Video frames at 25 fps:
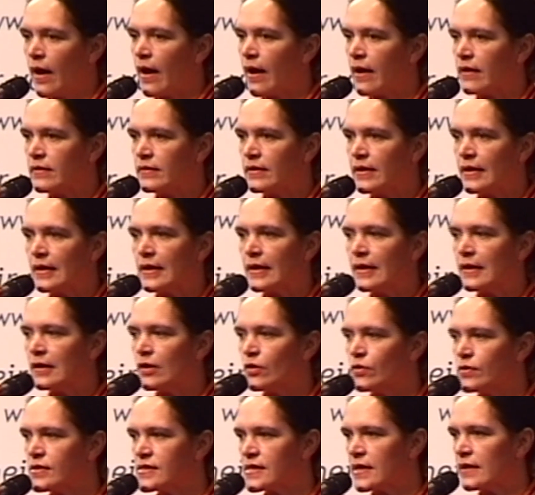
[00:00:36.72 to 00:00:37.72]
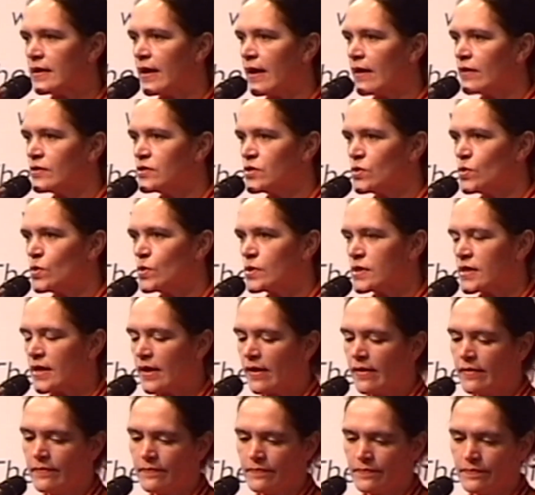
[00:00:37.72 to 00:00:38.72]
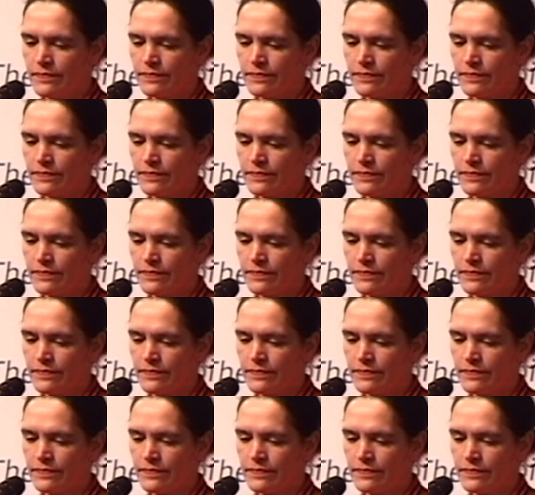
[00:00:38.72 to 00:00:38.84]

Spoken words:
and nearly losing our daughter.